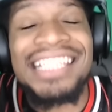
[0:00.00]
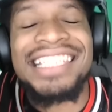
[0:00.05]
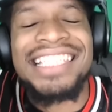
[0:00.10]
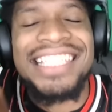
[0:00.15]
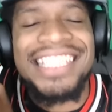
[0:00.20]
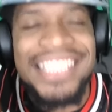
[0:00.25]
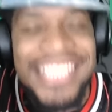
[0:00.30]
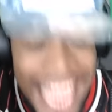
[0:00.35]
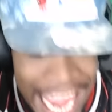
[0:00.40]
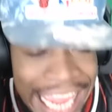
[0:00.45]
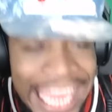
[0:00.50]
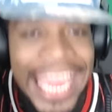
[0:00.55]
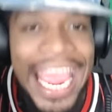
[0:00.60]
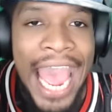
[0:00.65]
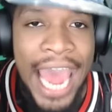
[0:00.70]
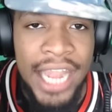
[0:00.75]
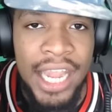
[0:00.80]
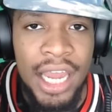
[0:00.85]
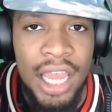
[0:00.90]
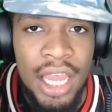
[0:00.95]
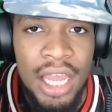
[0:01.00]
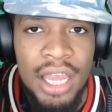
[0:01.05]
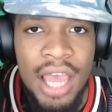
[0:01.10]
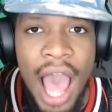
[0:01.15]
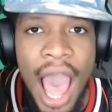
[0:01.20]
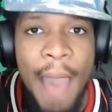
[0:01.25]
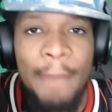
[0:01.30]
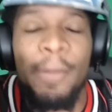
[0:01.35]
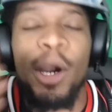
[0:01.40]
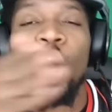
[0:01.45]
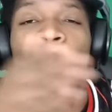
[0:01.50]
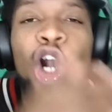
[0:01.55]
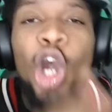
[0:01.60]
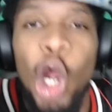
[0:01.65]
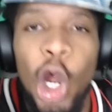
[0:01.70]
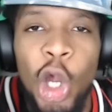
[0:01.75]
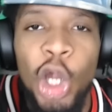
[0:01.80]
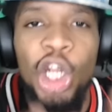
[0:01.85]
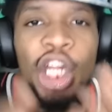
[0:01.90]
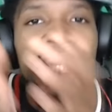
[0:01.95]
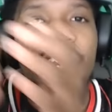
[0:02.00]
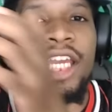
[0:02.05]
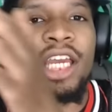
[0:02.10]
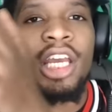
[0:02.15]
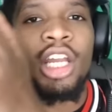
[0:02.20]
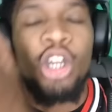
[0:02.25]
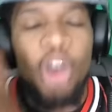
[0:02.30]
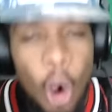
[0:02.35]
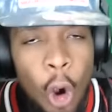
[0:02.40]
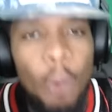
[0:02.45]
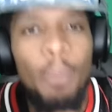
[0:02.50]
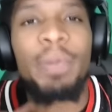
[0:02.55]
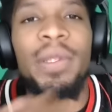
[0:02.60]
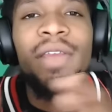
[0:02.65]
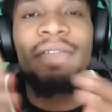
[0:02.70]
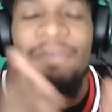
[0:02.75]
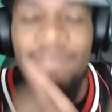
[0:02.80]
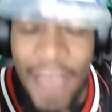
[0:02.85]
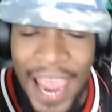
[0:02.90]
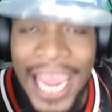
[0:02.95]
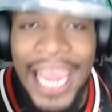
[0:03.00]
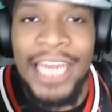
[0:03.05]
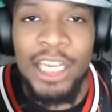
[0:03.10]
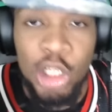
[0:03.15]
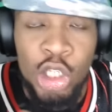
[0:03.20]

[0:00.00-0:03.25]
stan. I'm a Curry Kobe fan.